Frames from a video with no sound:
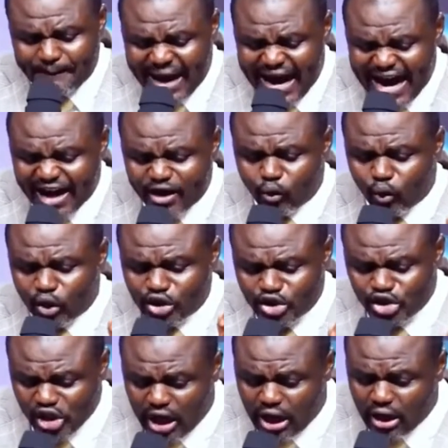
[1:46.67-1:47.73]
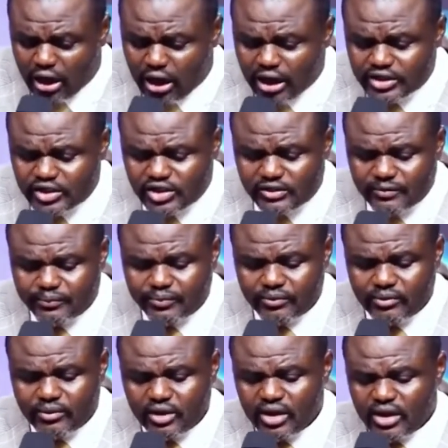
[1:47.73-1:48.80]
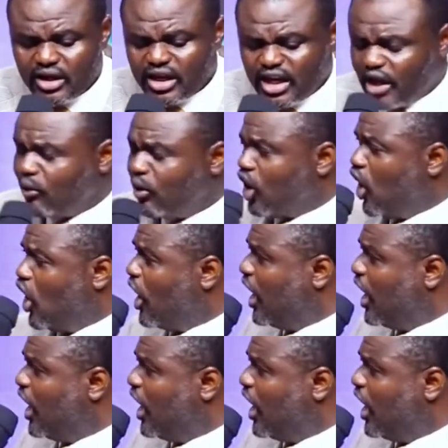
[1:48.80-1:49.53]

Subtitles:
a man will judge, he will